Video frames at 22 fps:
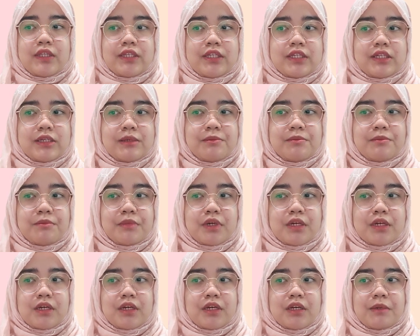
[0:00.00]
the
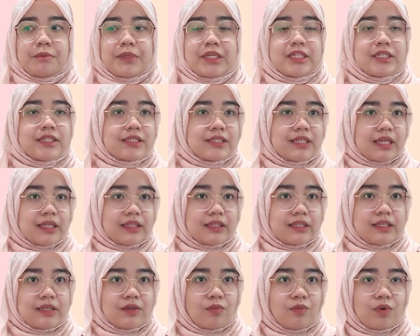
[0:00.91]
Malaysia
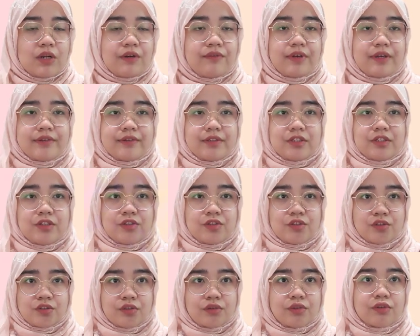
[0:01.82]
Standard
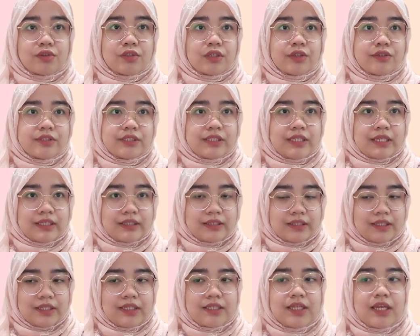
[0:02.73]

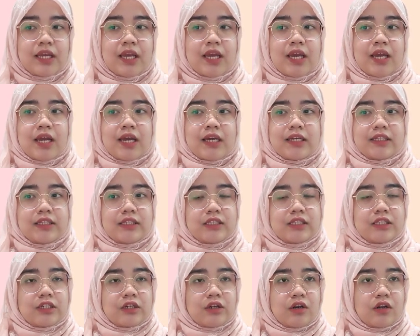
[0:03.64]
1500/2019
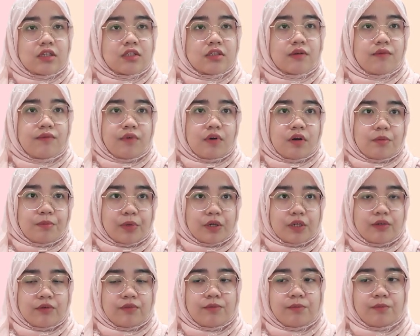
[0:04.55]
under the clause
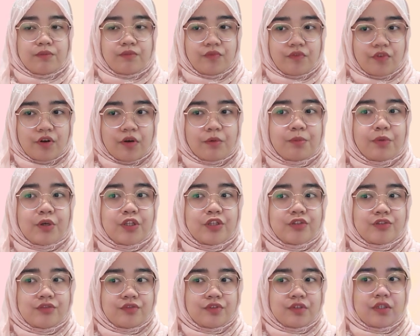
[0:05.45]

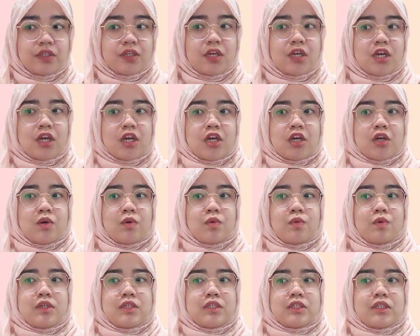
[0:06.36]
4.4.3,
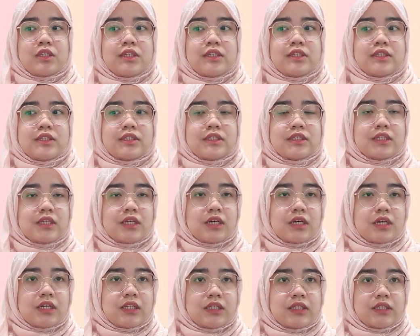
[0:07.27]
which is
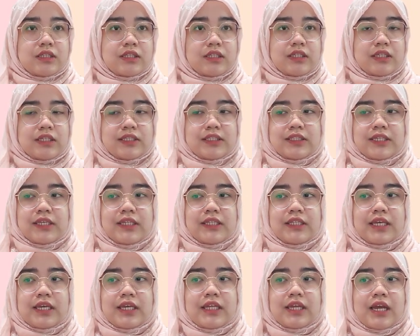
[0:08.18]
it
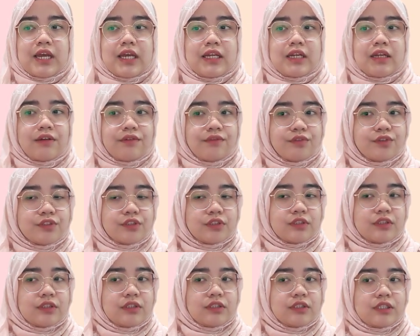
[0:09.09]
states that halal
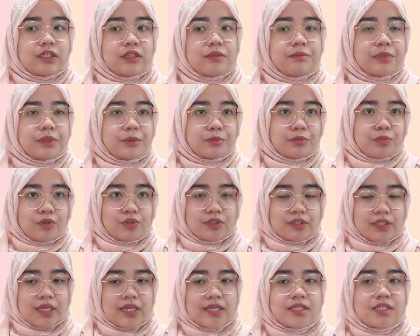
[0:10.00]
food shall be
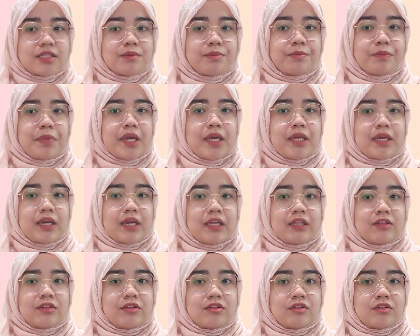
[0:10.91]
processed, packed
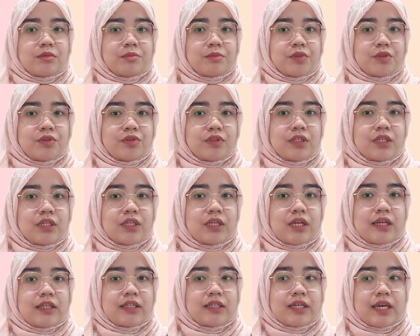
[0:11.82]
and
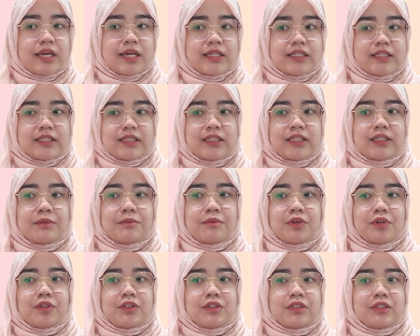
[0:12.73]
distributed under hygienic
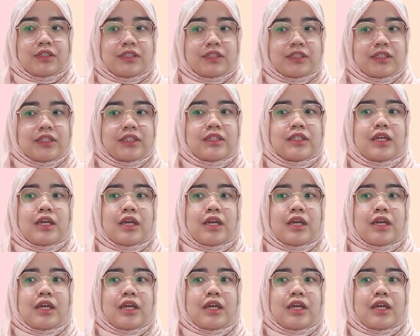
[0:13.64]
condition